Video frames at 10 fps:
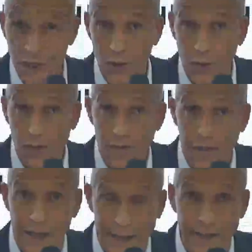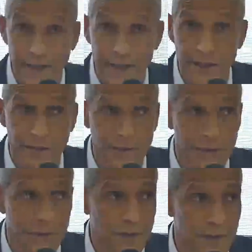in my opinion, that
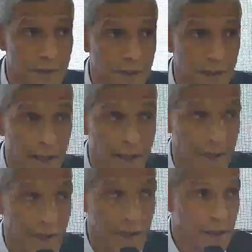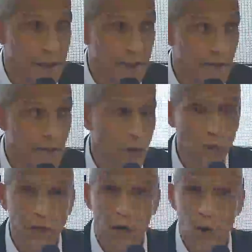makes sense. I don't know
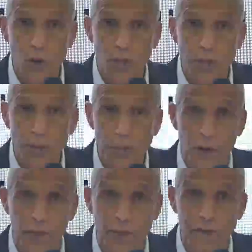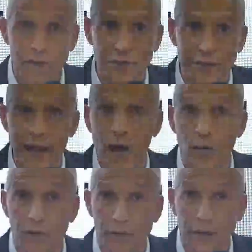about you, but let me know what you think on
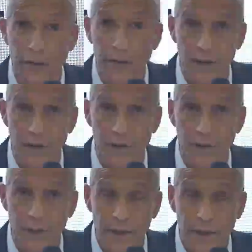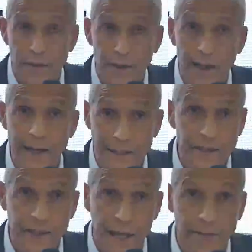Chris Hughton's explanation for
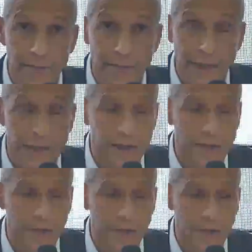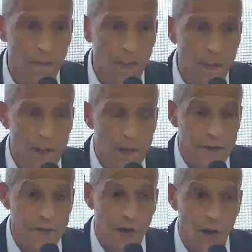not including locally based players
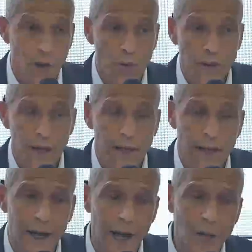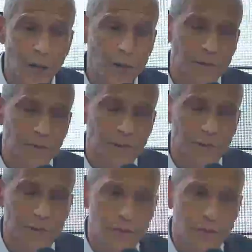in the national team. As I
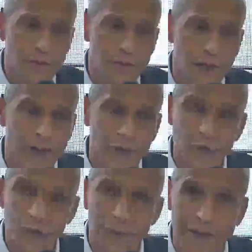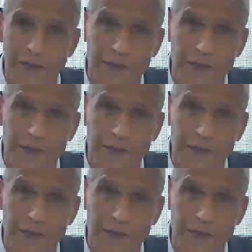said at the start, Kasim